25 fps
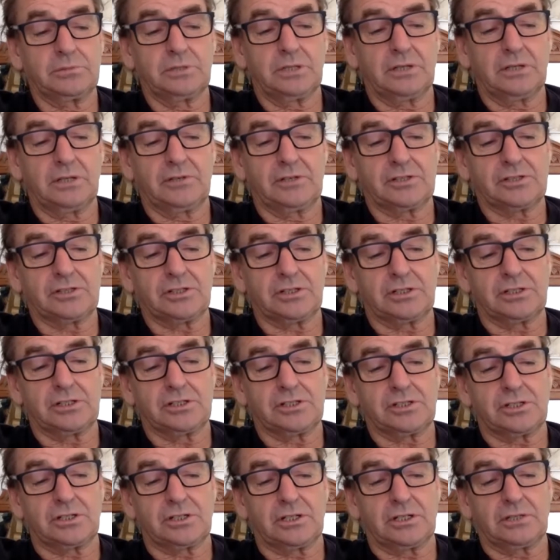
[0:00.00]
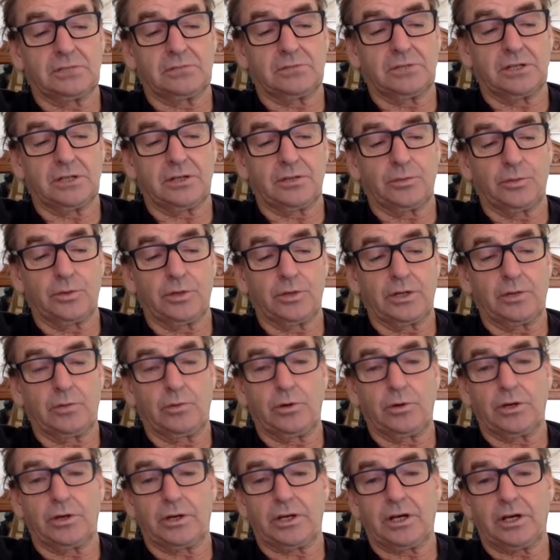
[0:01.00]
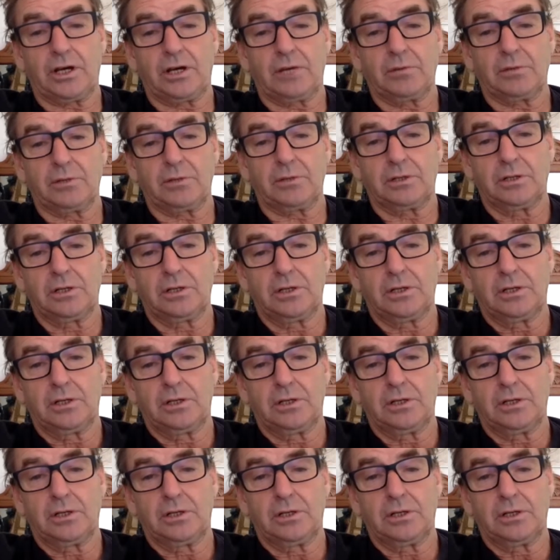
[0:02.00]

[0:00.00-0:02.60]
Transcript: leaving Sydney City, I didn't really want to go, but